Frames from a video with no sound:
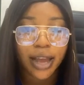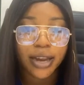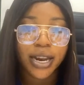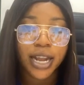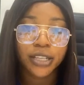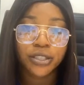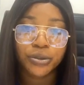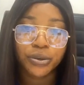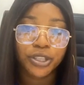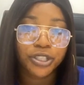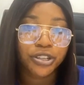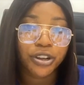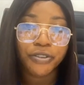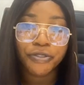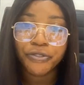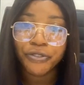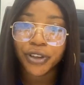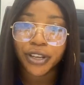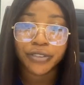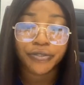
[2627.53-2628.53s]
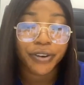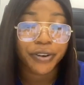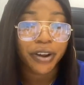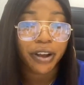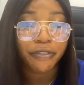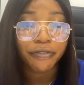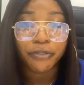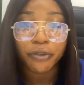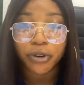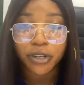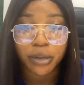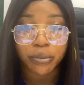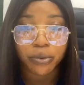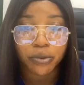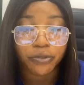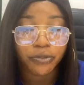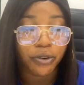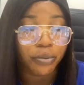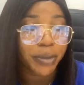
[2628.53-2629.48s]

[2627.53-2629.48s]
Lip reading: And their tuition fee is very affordable,